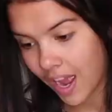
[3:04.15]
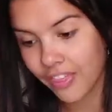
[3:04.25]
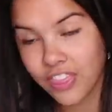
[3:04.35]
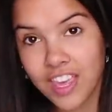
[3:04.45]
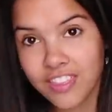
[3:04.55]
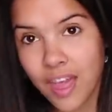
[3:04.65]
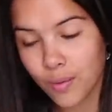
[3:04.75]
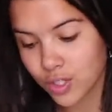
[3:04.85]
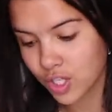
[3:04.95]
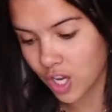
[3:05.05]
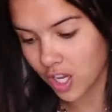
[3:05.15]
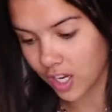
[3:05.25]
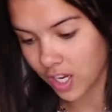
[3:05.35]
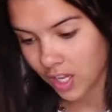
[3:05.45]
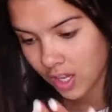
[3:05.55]
I think that was
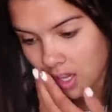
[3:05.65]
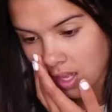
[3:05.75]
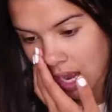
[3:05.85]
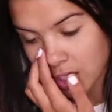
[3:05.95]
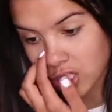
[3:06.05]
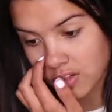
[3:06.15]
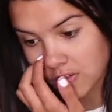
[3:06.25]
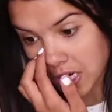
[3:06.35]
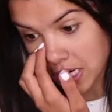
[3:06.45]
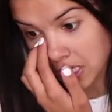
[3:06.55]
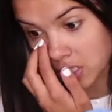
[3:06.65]
good. I should have done it